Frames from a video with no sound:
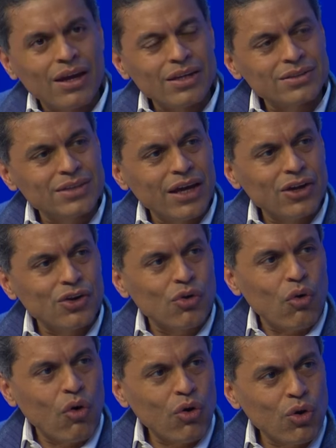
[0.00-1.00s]
Is that an
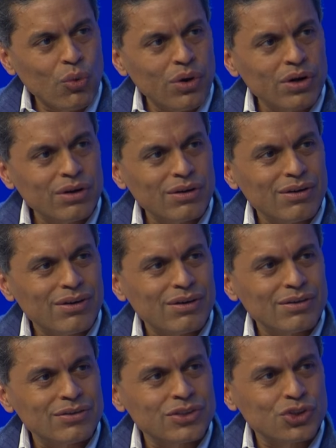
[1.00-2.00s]
awkward
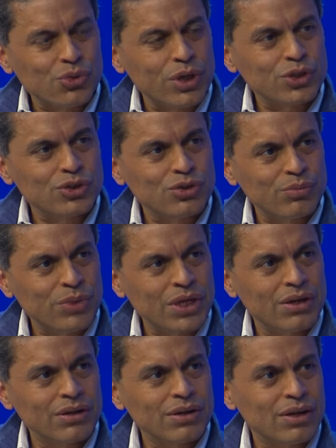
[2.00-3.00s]
situation to
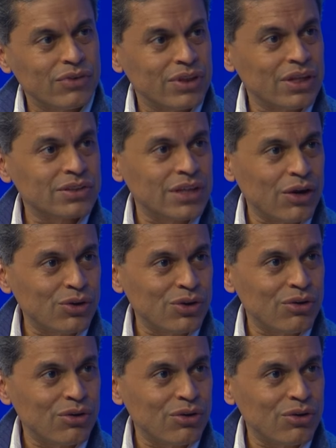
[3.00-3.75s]
be in, given that Saudi